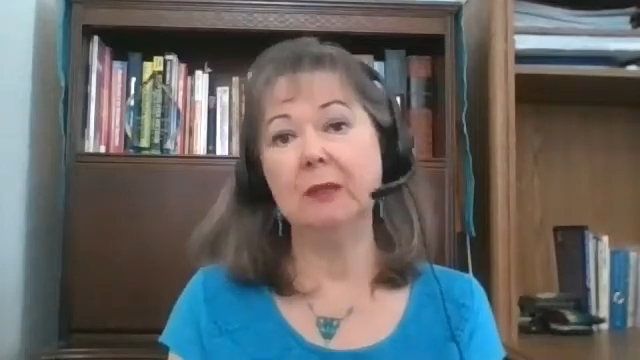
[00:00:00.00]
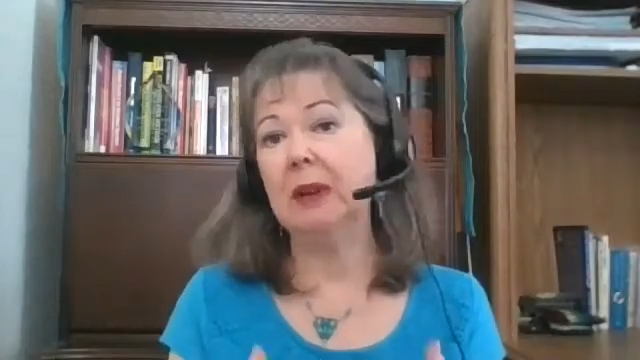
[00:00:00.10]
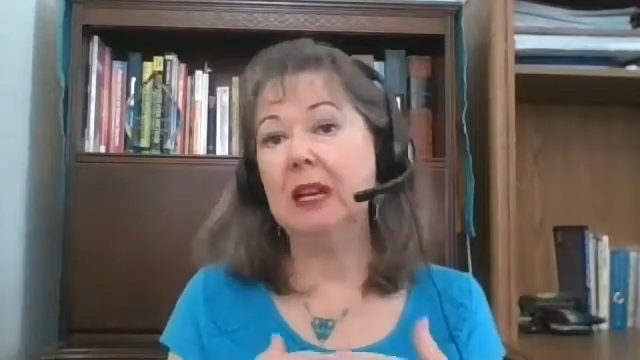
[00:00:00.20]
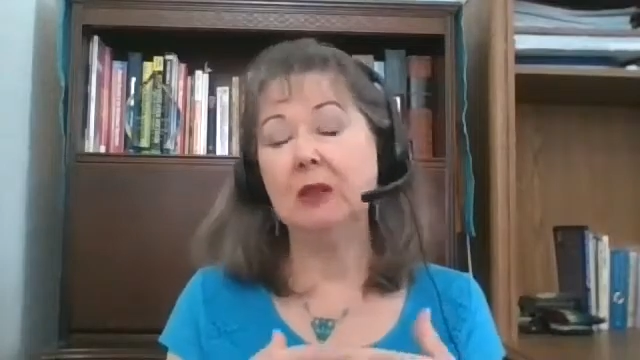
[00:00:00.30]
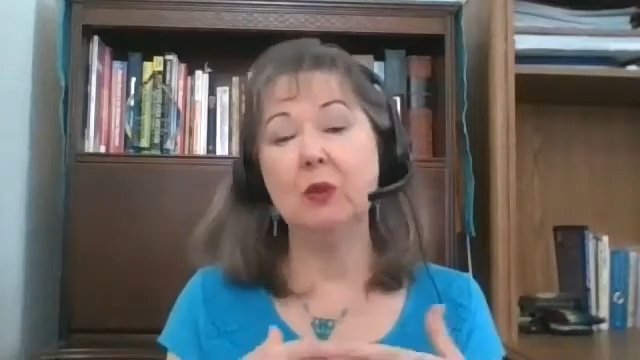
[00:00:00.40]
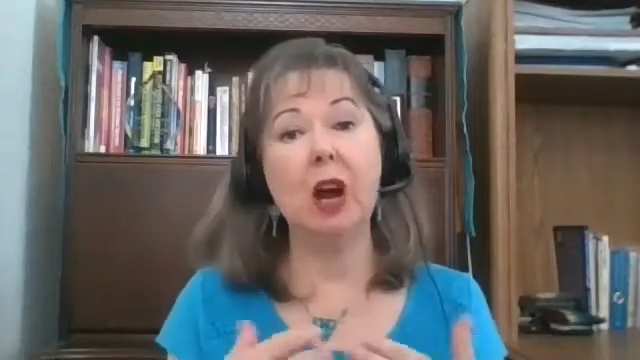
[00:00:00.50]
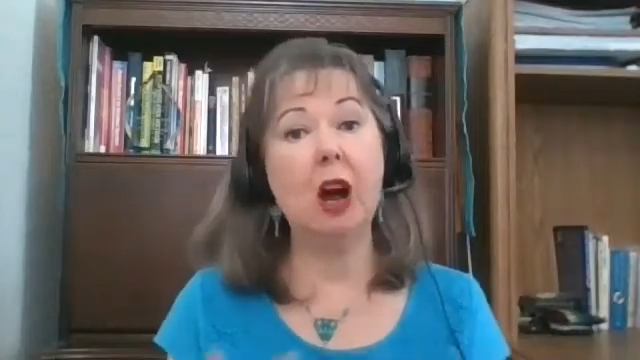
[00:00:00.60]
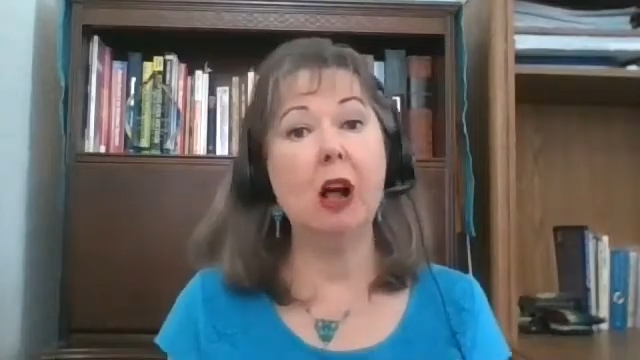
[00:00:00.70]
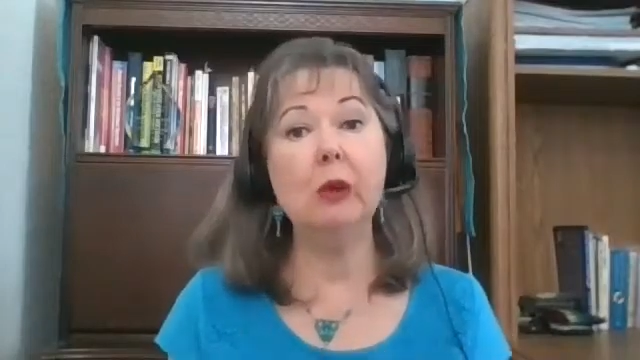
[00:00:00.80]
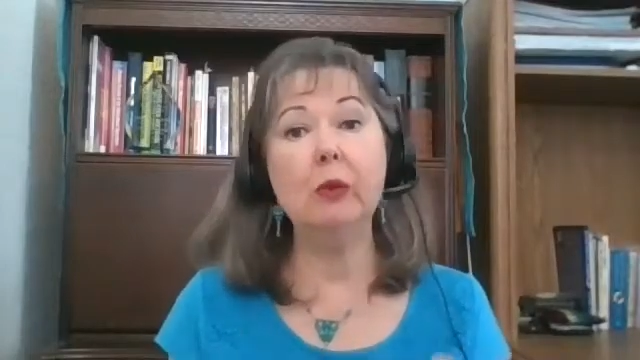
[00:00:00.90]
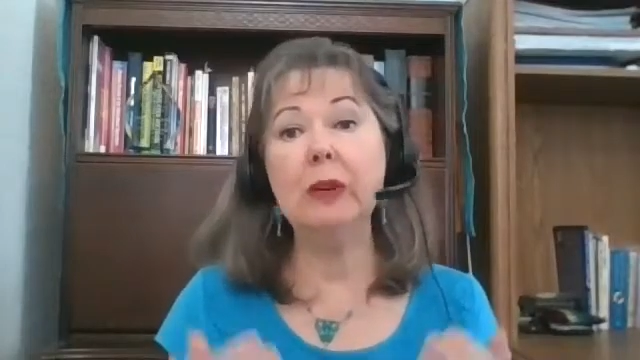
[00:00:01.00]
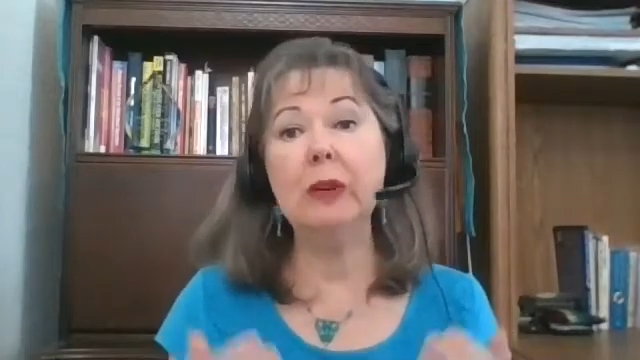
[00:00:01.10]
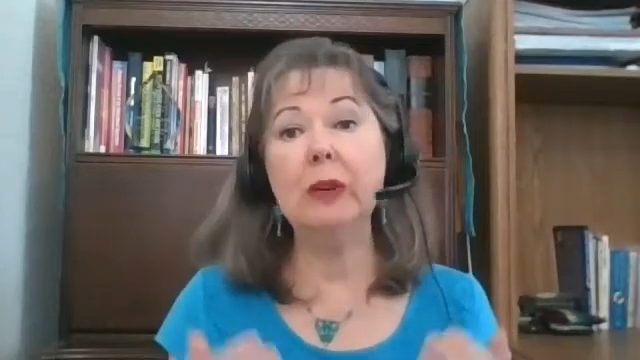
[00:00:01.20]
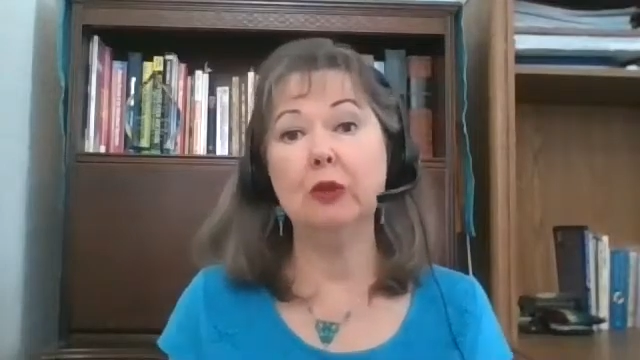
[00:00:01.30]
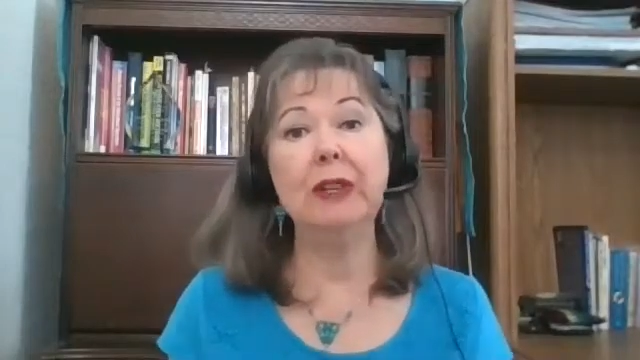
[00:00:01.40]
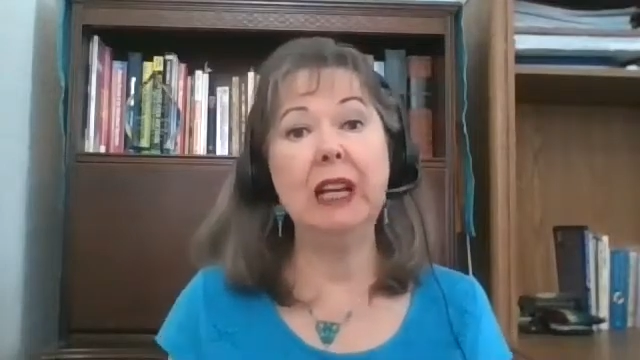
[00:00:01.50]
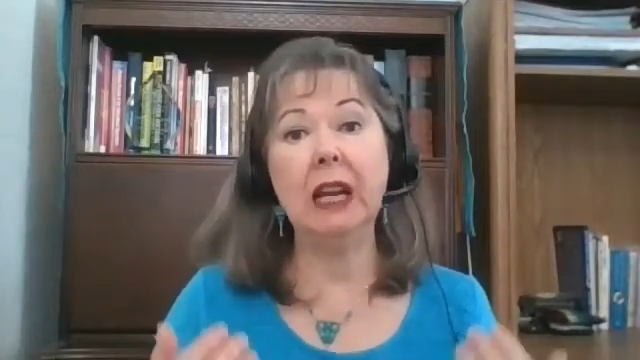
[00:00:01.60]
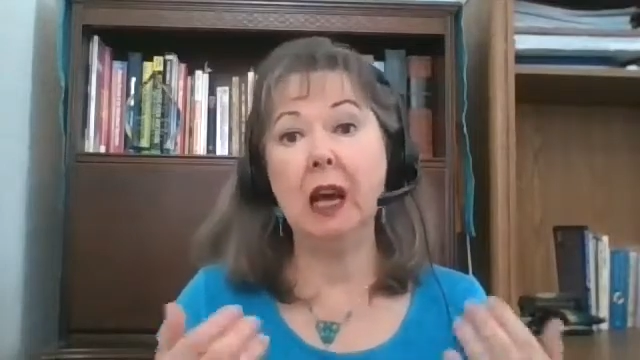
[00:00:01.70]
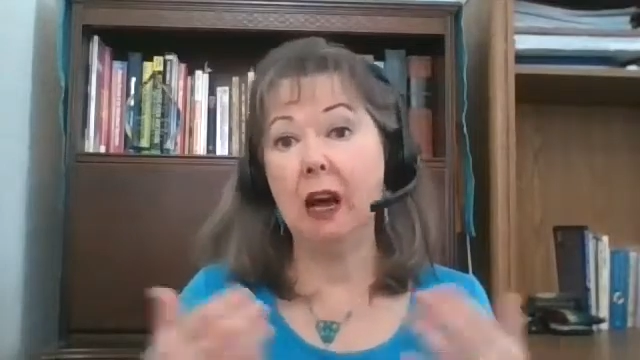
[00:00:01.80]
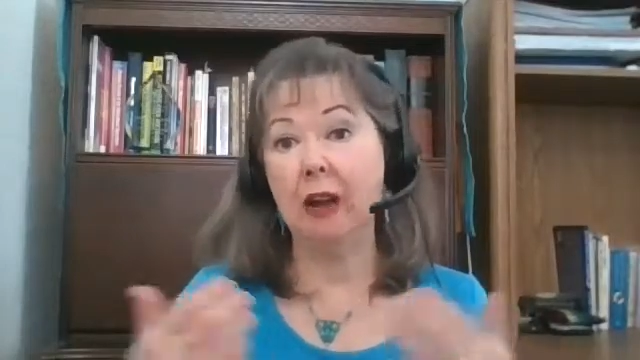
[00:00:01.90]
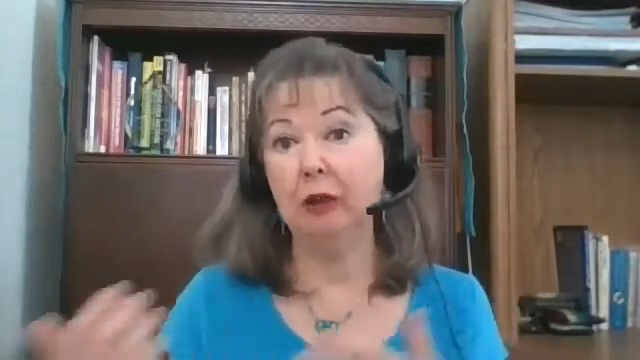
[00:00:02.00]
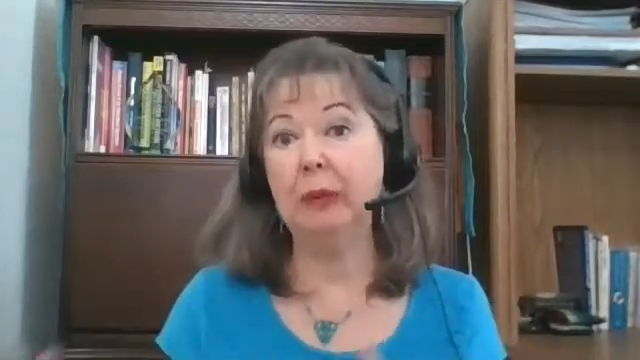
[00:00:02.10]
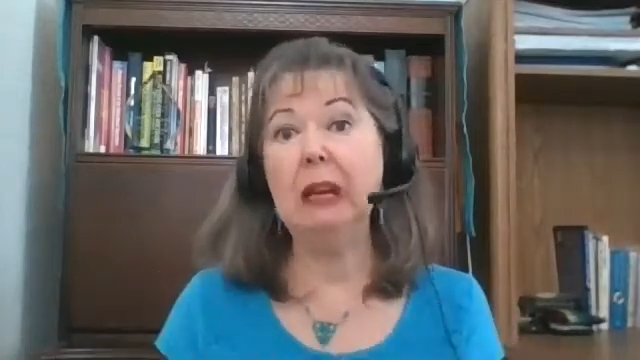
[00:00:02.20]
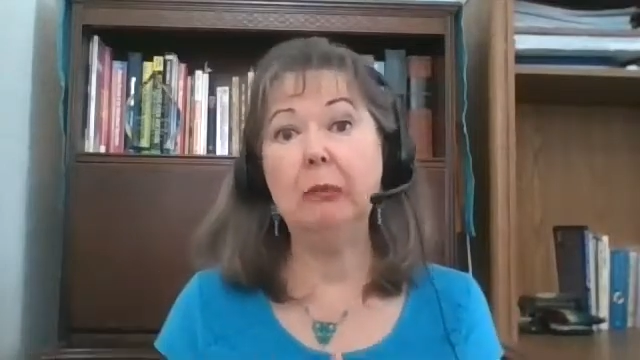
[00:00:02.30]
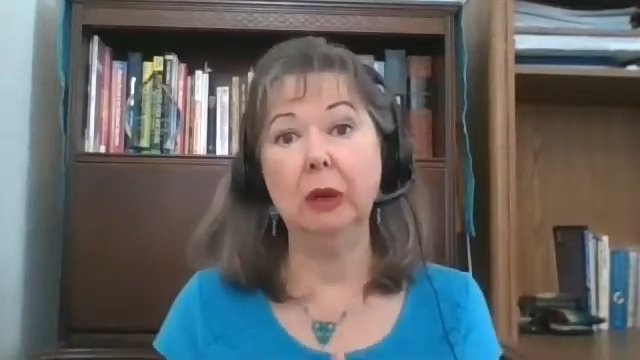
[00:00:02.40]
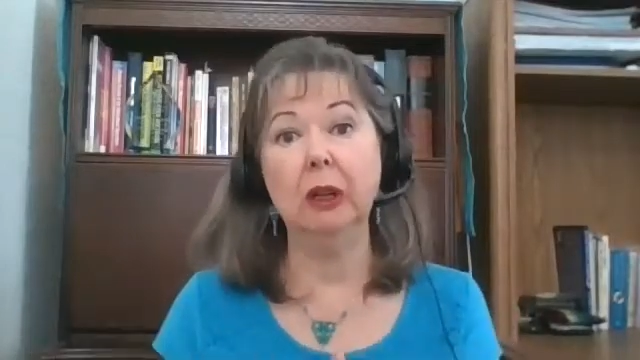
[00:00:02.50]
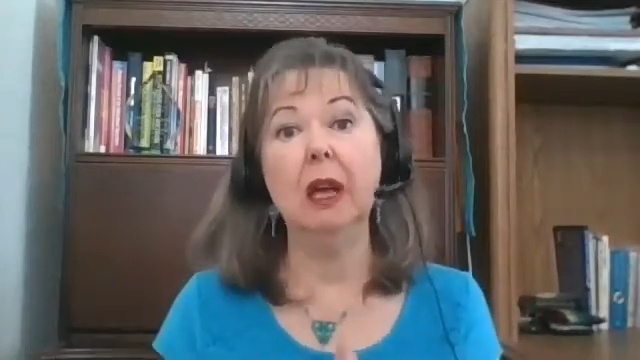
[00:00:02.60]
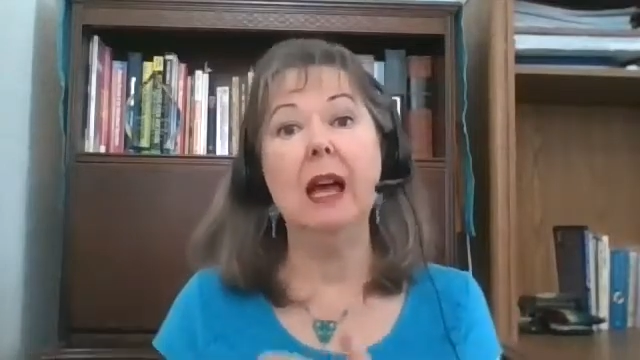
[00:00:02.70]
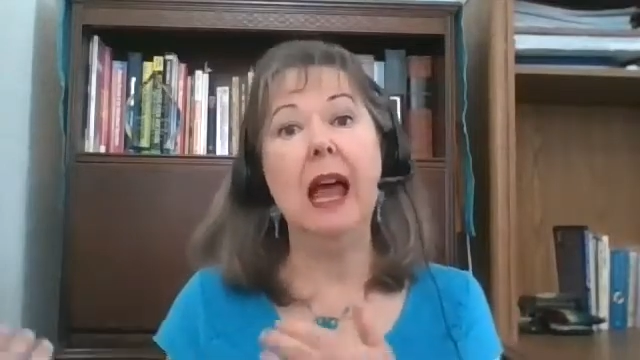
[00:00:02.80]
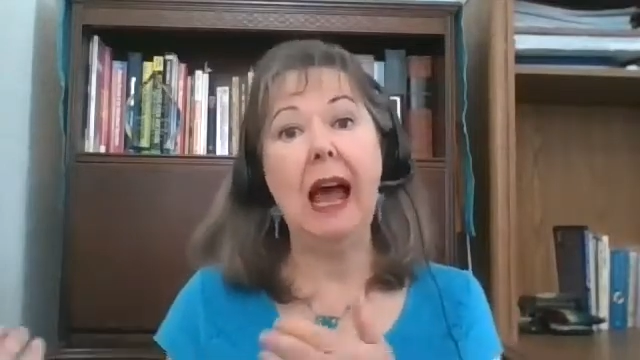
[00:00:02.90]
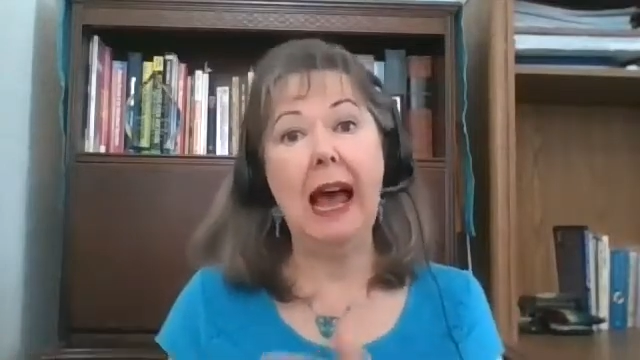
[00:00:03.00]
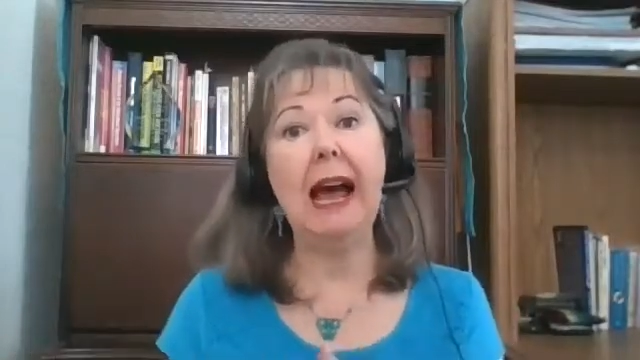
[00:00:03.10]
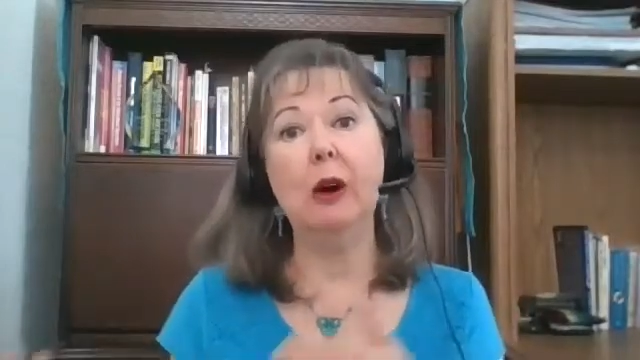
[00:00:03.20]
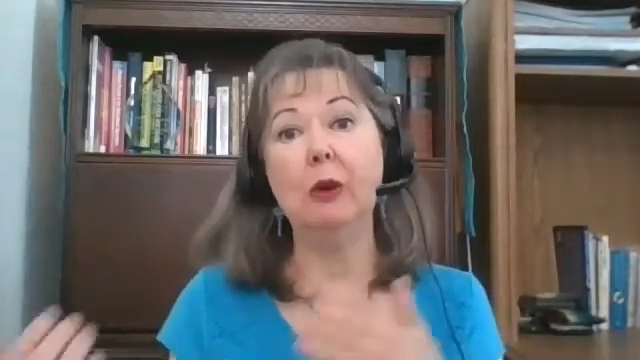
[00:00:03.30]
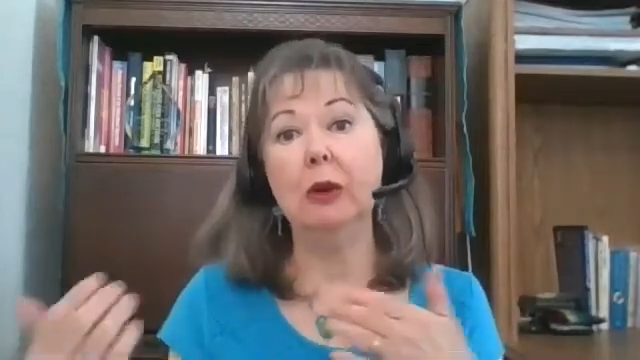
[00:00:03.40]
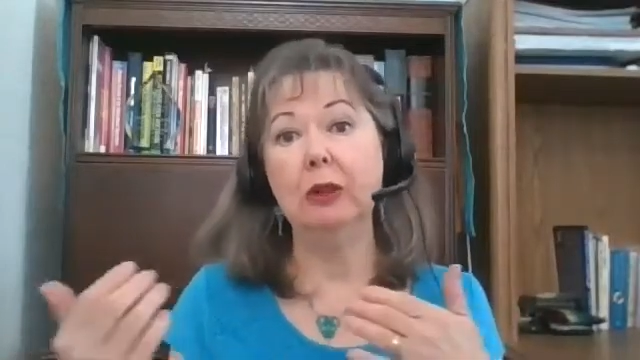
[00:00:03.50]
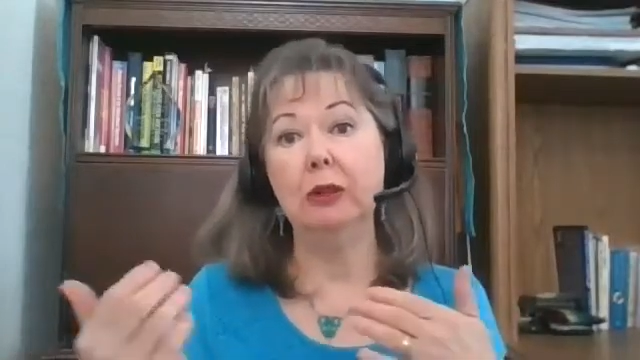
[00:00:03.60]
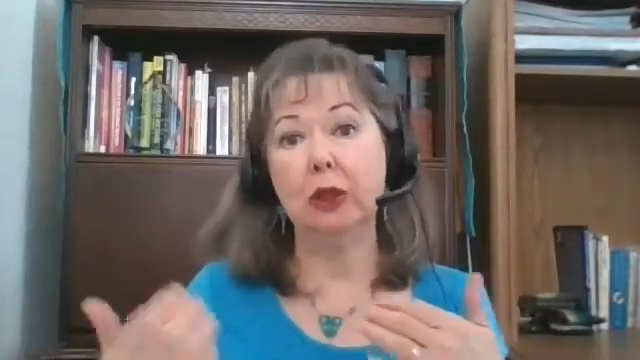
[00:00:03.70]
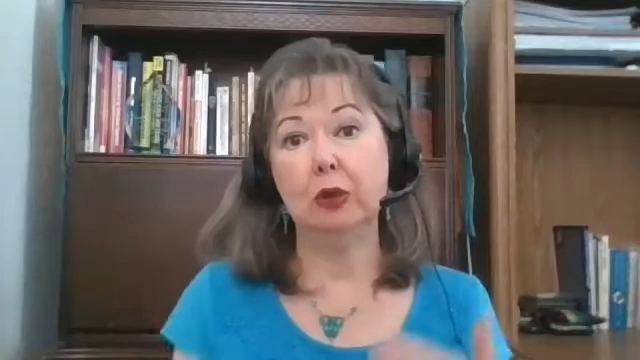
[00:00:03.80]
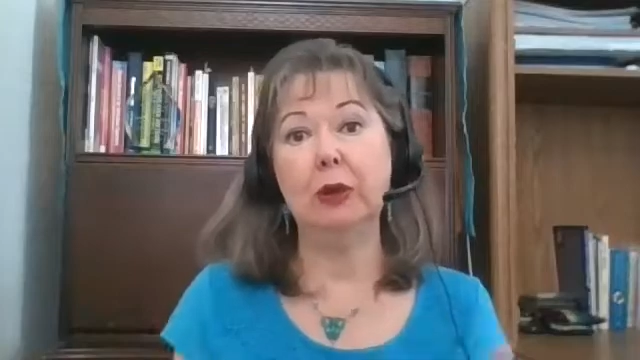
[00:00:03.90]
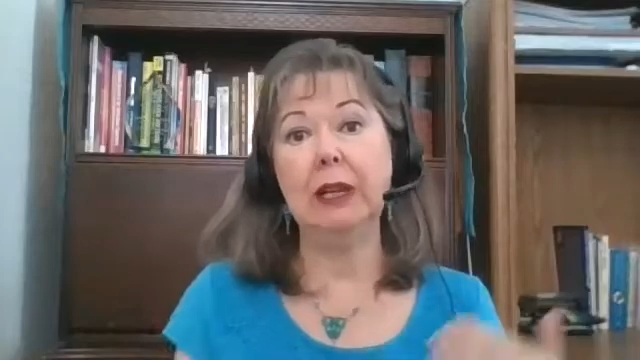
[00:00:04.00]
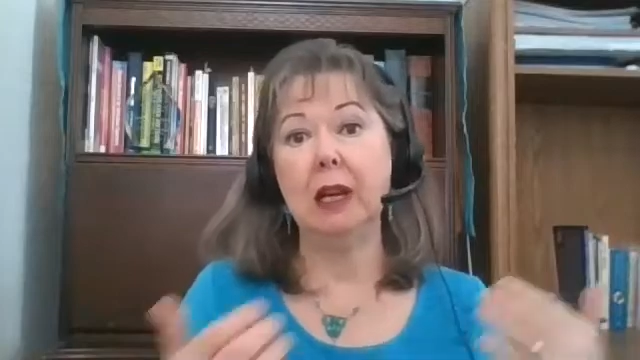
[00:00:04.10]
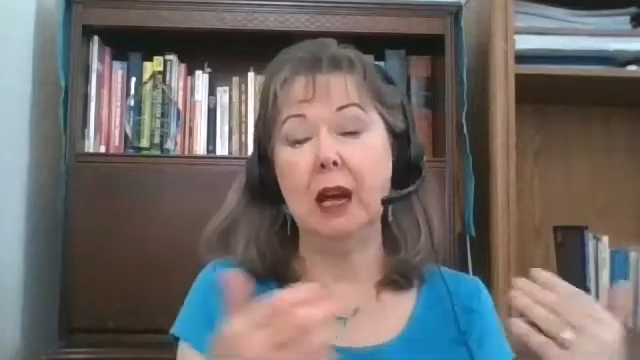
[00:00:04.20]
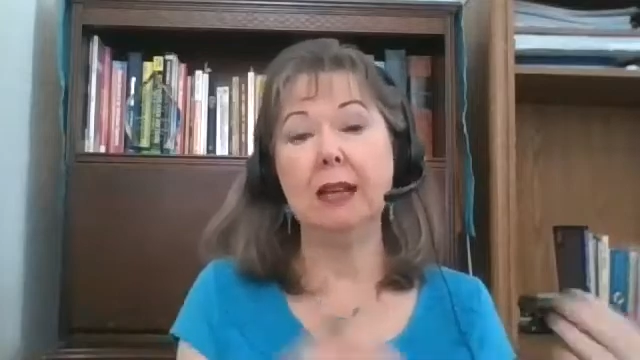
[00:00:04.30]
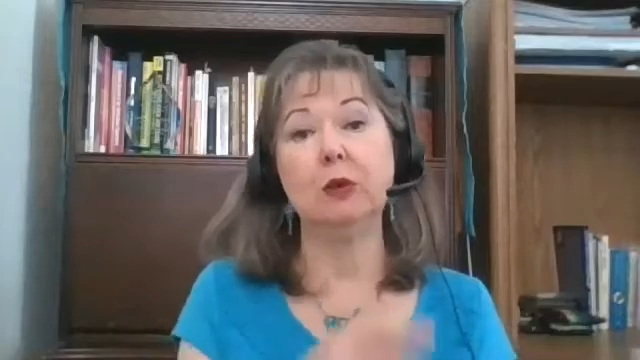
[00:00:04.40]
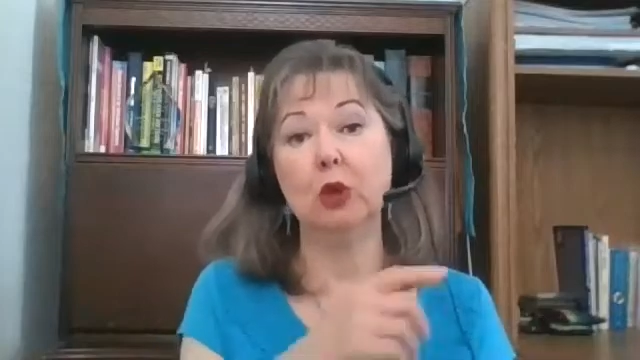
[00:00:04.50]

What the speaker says: because we always are treating other people how to treat us.